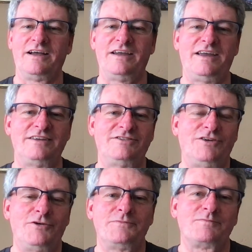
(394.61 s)
And
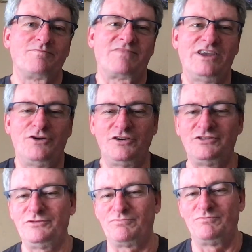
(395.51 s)
so you notice
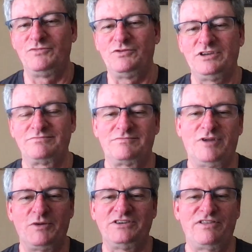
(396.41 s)
you get
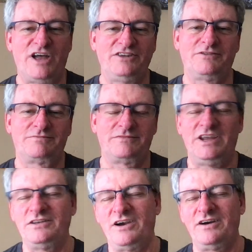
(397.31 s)
a bunch of thoughts
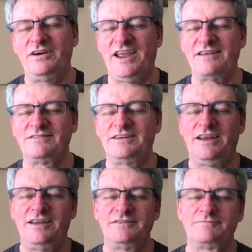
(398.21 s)
in there,
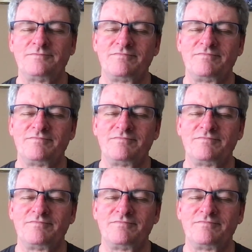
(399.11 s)
and